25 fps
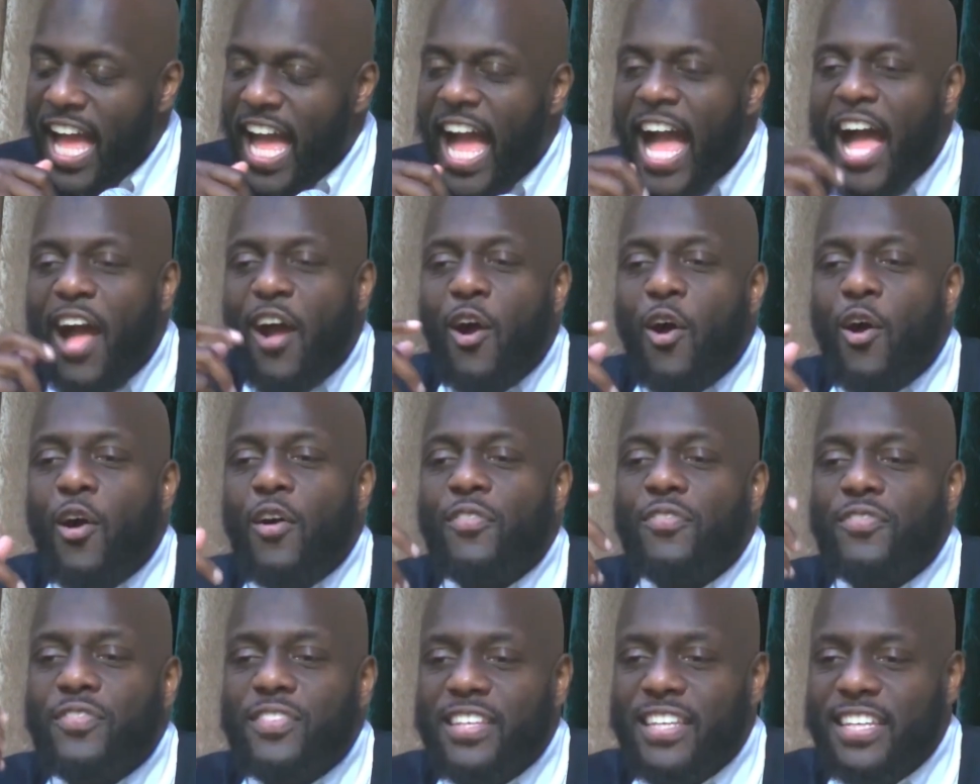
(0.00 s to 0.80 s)
I
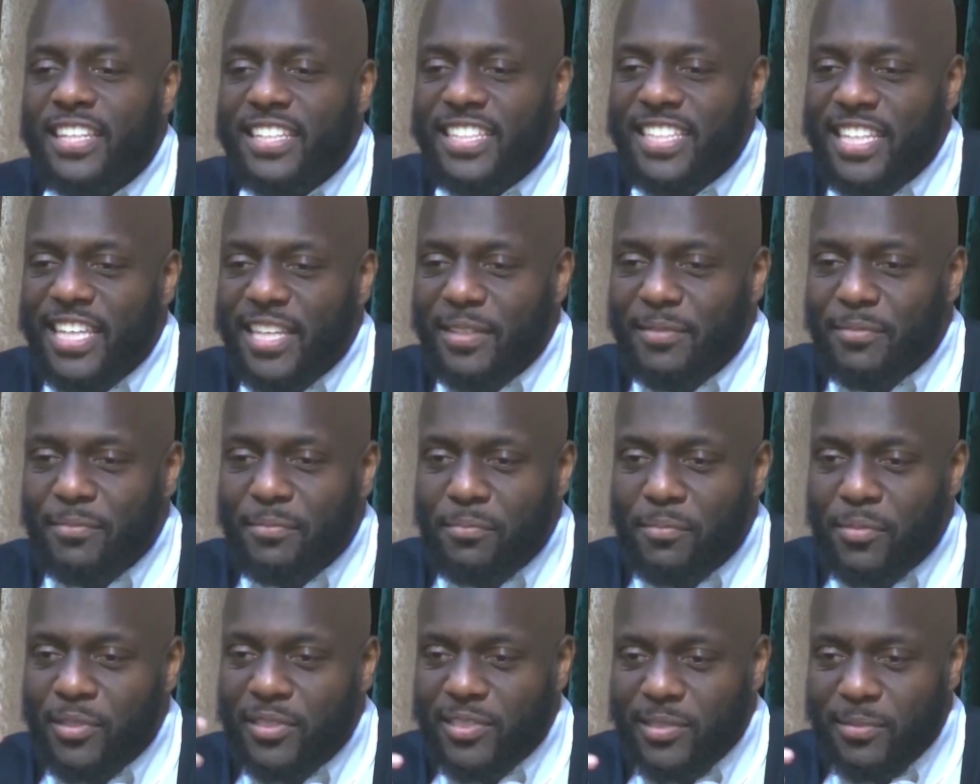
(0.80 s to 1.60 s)
often
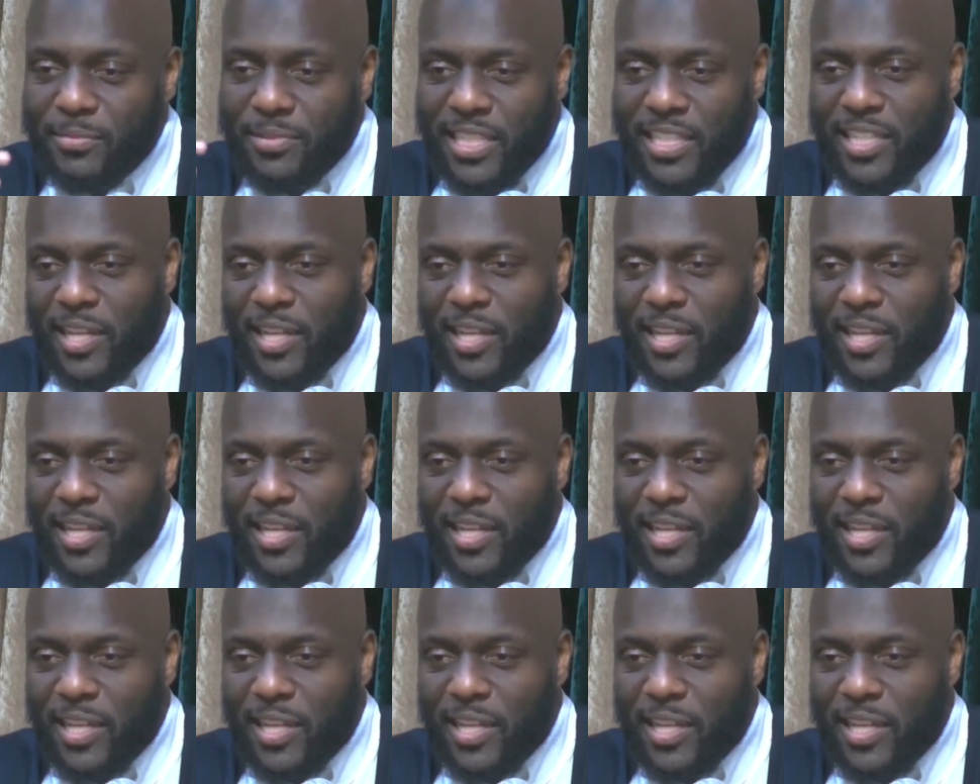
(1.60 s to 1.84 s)
get Muslims